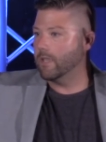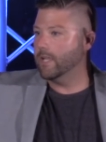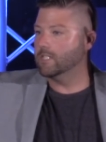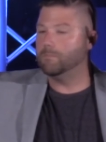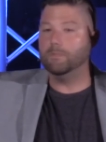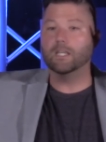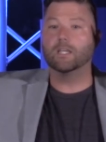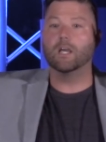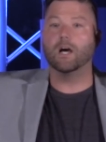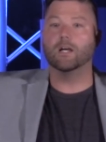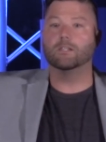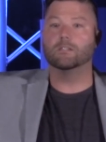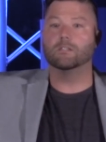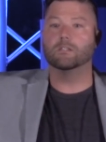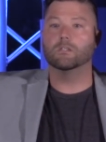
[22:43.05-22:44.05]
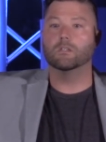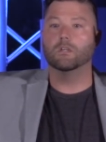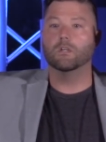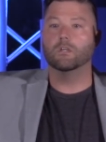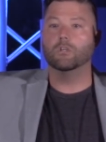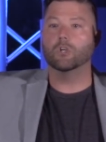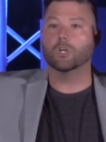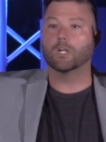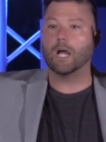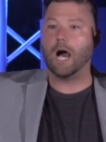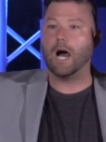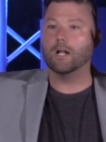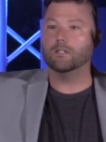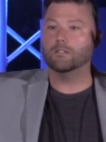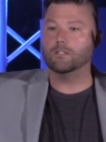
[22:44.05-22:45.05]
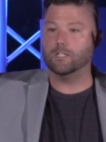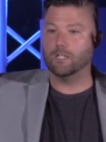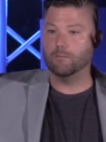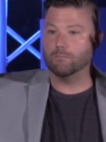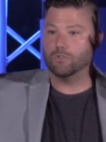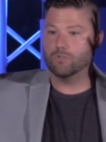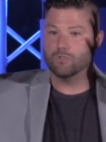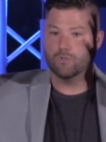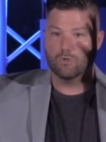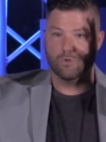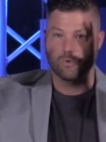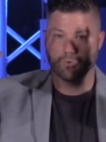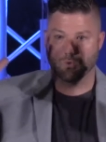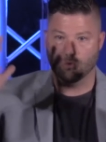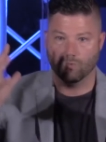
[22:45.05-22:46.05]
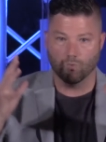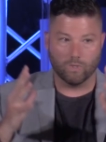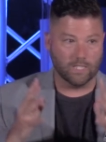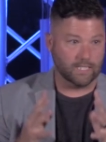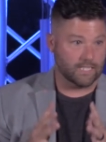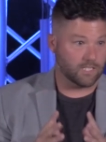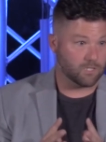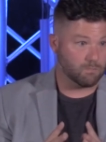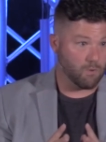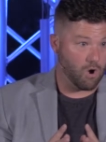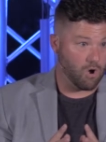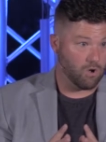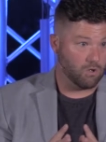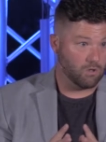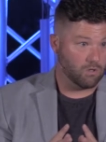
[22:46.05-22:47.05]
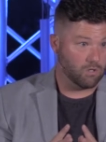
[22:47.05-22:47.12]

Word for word: it's because your God seems really small.